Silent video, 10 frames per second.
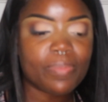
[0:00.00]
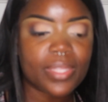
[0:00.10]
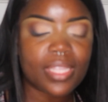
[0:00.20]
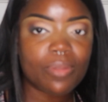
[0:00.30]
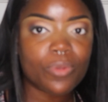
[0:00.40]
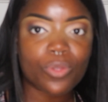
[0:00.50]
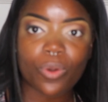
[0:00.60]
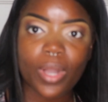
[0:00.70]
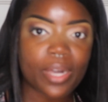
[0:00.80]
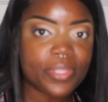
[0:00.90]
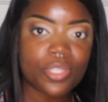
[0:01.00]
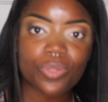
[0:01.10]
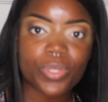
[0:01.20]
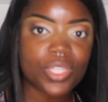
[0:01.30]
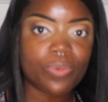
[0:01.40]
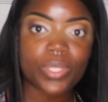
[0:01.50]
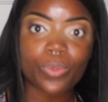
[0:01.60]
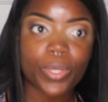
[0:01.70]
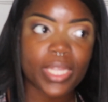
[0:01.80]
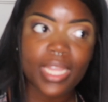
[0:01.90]
But then when the whole house situation wasn't
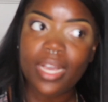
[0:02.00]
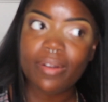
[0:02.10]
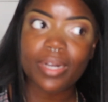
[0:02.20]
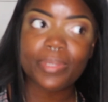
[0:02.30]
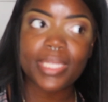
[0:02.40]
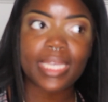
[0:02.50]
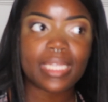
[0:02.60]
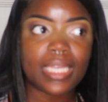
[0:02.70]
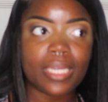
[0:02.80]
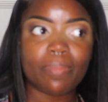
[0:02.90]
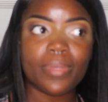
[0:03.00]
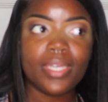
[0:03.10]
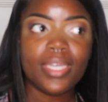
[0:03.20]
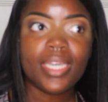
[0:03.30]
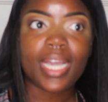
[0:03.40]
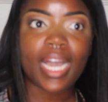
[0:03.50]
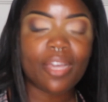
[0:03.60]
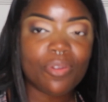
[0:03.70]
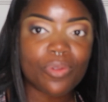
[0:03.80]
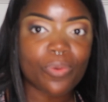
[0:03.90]
working out, I was like, damn, I
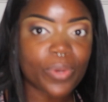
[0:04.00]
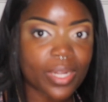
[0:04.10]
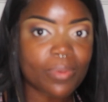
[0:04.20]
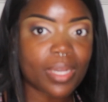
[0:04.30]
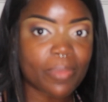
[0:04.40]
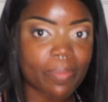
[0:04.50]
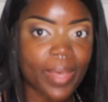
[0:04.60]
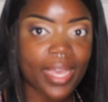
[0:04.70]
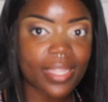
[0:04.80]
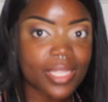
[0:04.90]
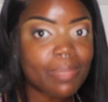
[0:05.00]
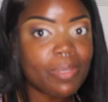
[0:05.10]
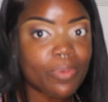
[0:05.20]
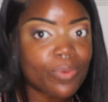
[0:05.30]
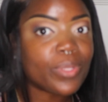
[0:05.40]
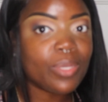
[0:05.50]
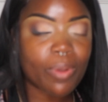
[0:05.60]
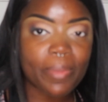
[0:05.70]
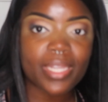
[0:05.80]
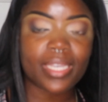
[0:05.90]
don't know when I'm coming back, and these people really
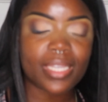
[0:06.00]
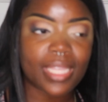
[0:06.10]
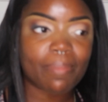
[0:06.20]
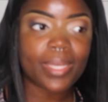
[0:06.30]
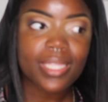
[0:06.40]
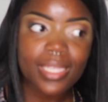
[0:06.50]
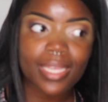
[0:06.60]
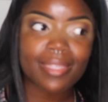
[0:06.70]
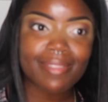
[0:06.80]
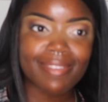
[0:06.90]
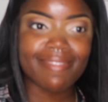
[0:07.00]
want me to get that bed set.